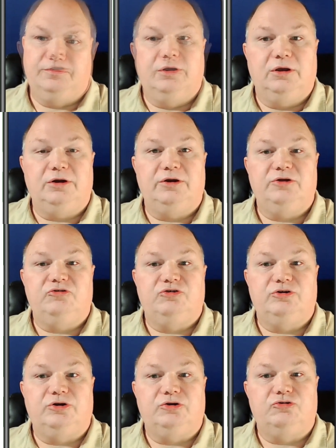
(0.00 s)
In
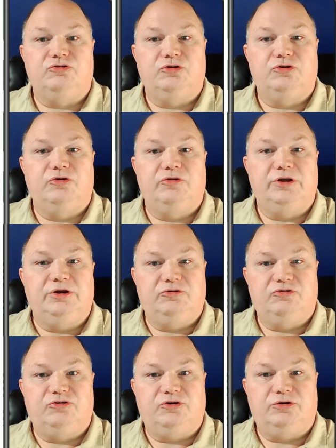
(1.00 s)
addition, I'll show you the
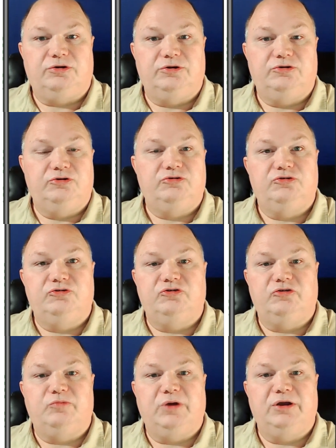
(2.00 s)
install and usage
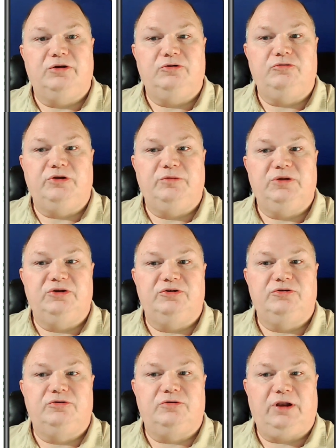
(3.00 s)
of my newly
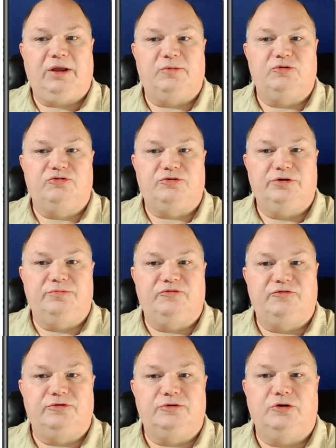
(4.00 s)
minted Clapper script
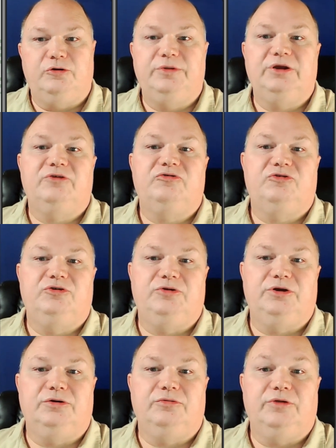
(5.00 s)
for OBS
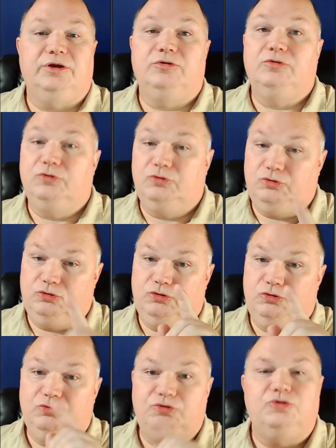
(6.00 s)
Studio that
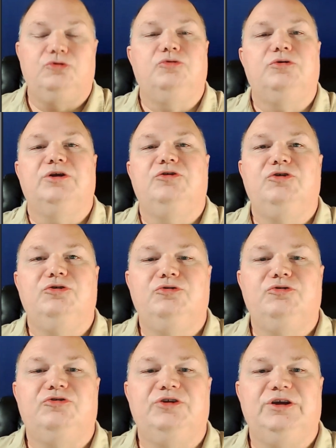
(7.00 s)
you too can
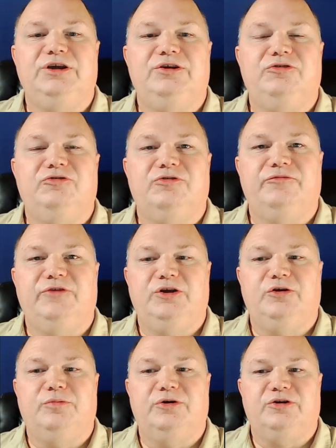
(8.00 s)
use to ease the
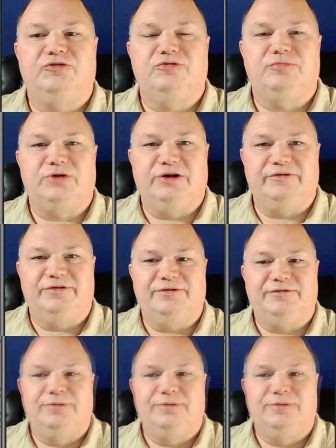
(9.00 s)
video production process.